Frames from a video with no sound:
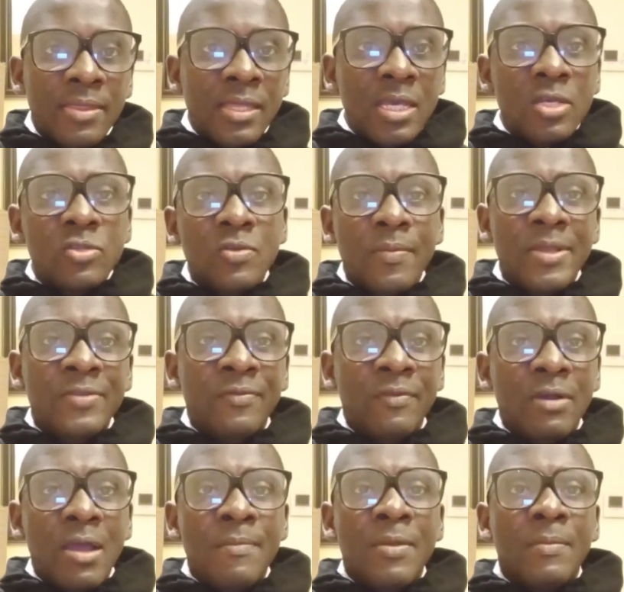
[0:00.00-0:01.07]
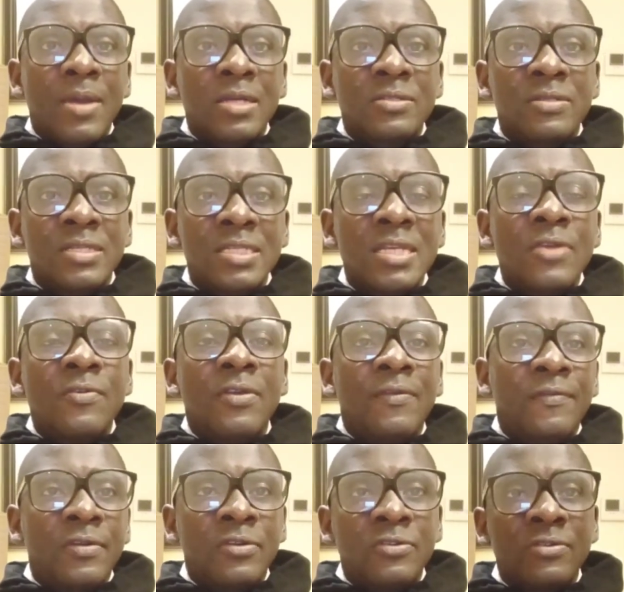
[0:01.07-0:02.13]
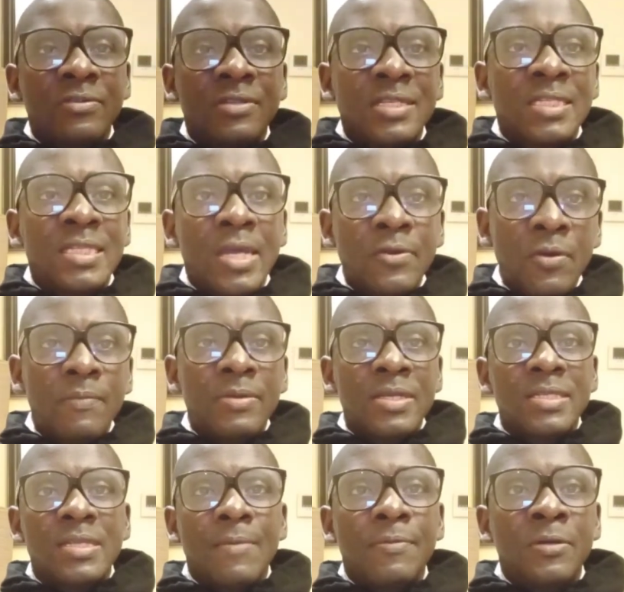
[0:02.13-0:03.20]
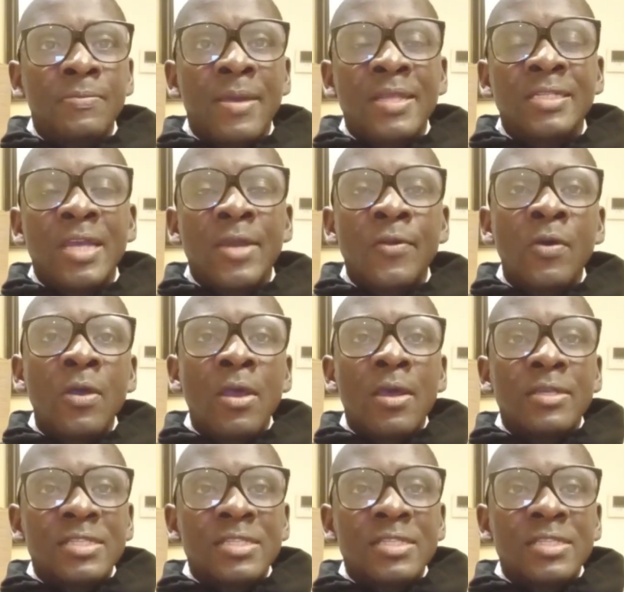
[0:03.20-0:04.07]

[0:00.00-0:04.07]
Thank you so much for coming back to this channel. If you're new to this channel, please support my channel.